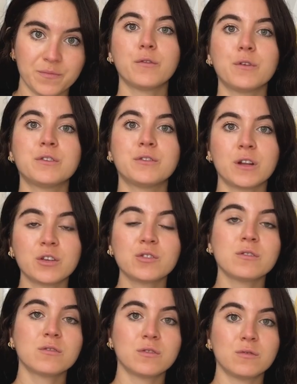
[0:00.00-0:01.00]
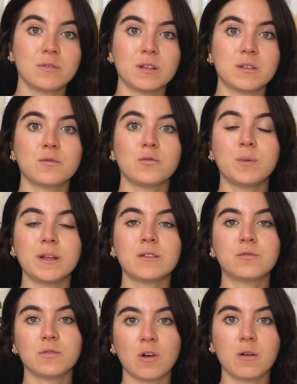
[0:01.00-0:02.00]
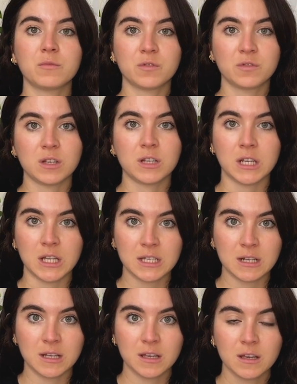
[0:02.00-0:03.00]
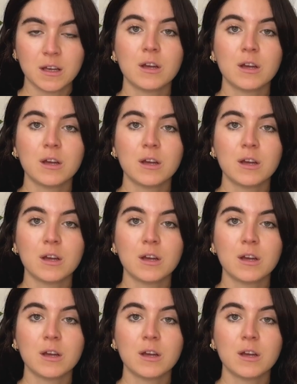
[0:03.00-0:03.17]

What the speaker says: For international students who plan to come to study in Italy,